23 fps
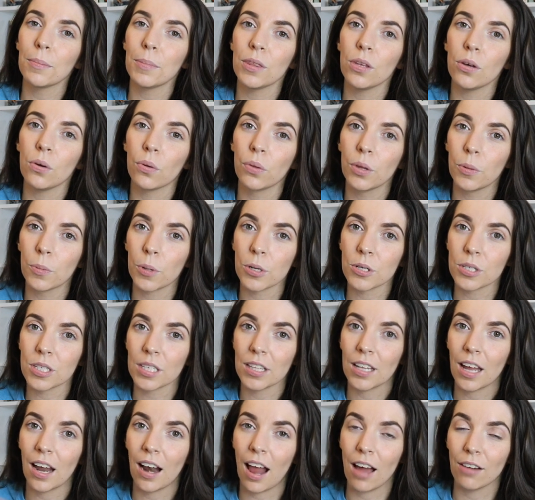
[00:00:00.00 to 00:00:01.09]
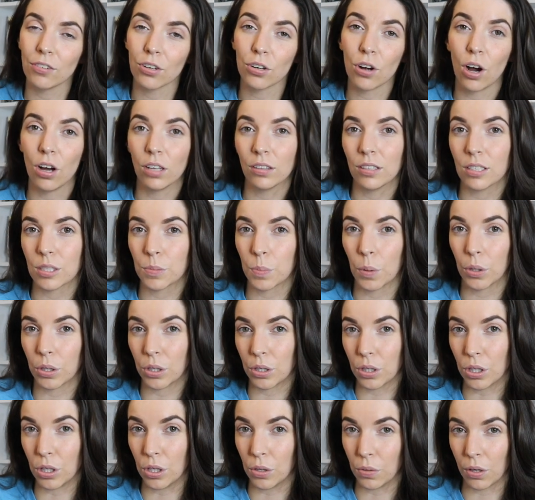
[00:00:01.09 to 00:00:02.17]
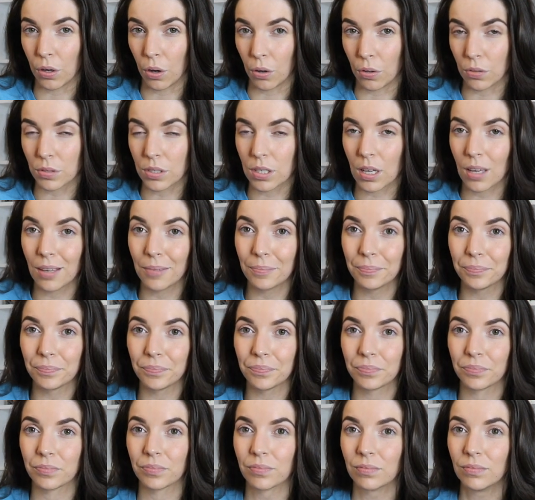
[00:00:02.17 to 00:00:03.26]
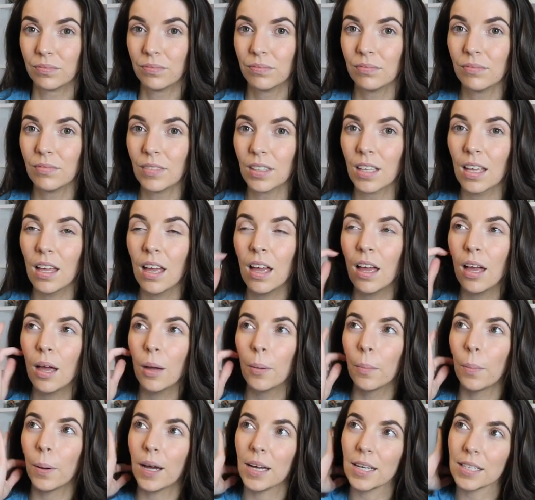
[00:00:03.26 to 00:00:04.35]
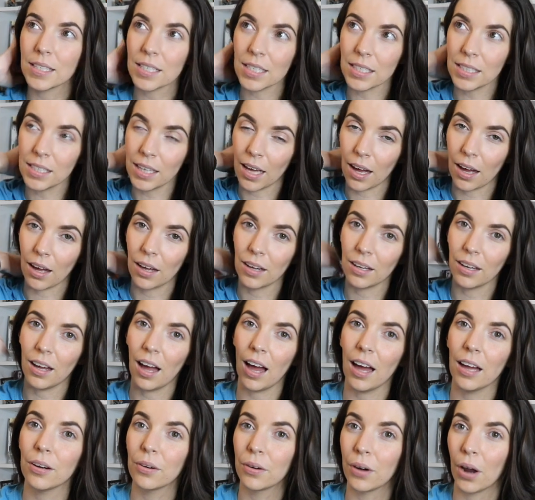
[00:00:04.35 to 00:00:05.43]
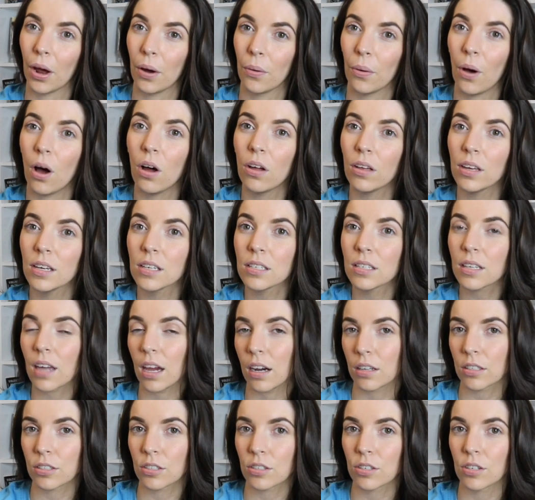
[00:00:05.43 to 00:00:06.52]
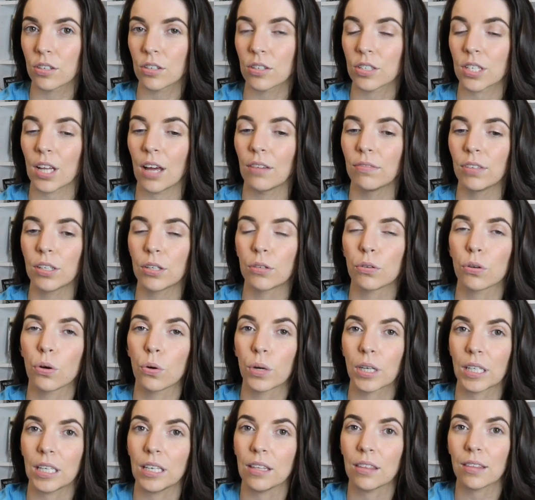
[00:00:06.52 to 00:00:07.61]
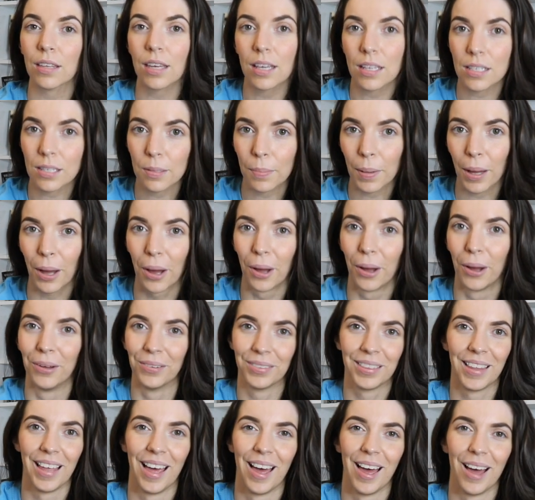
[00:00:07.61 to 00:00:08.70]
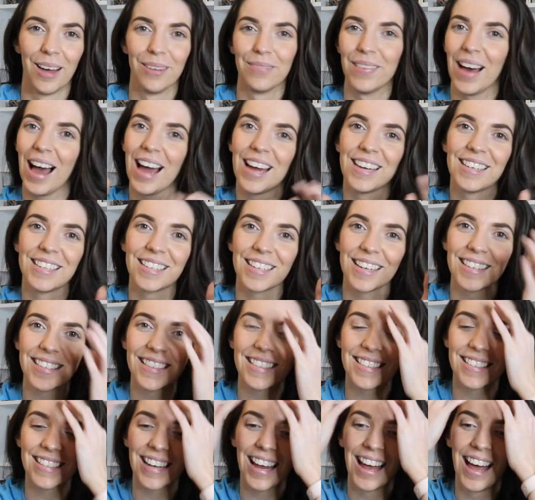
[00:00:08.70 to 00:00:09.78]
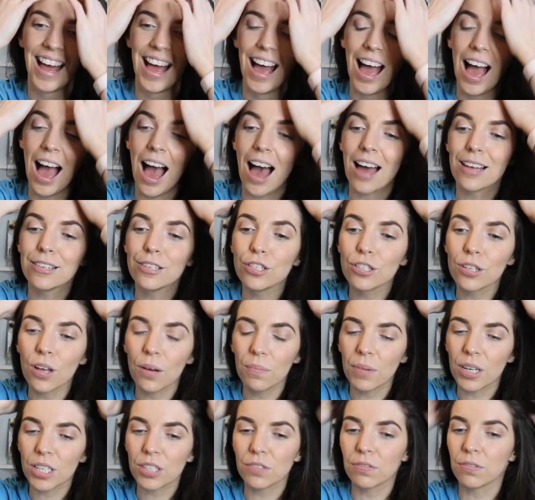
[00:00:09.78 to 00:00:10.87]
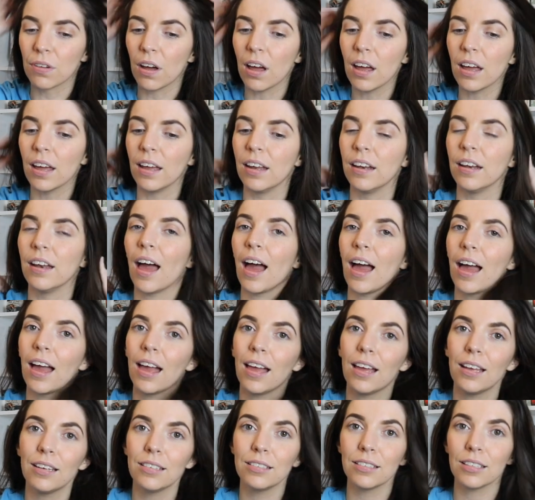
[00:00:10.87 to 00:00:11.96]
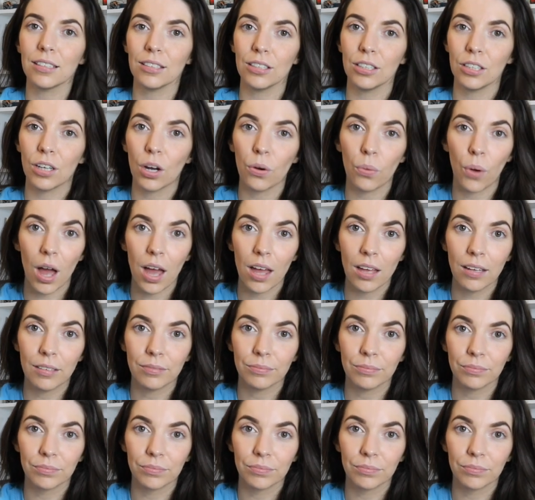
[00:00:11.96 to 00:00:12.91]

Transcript: be the only person that ever called this book cute and wholesome, but yeah, I don't know. All his characters have little quirky things about them. I just had so much fun, and you know what?